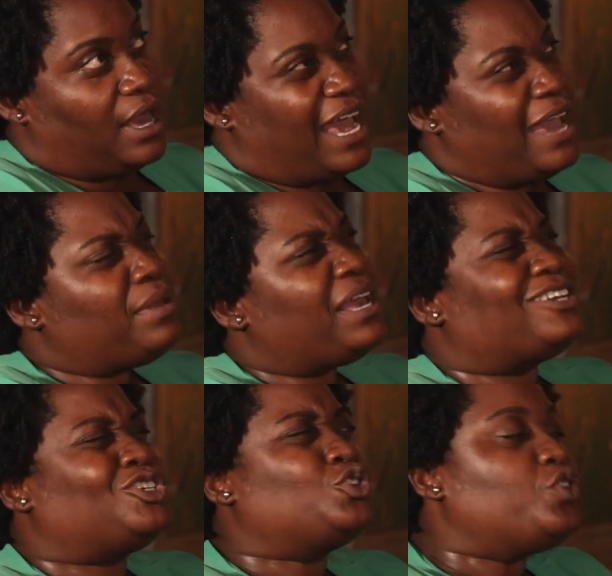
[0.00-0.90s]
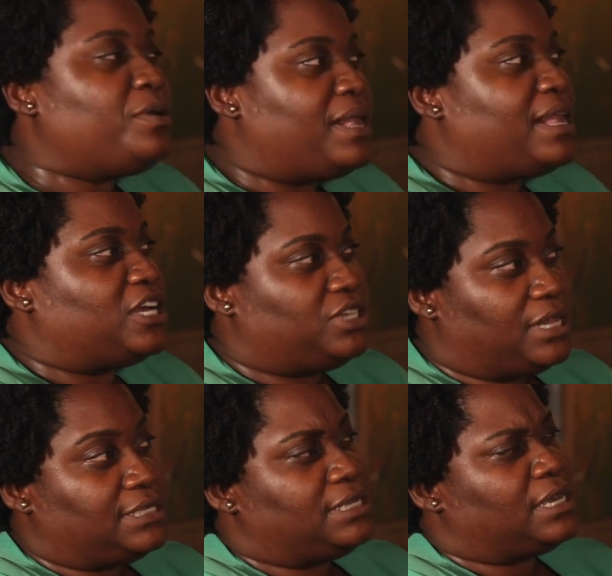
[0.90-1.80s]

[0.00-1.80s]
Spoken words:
I am not extremely nationalistic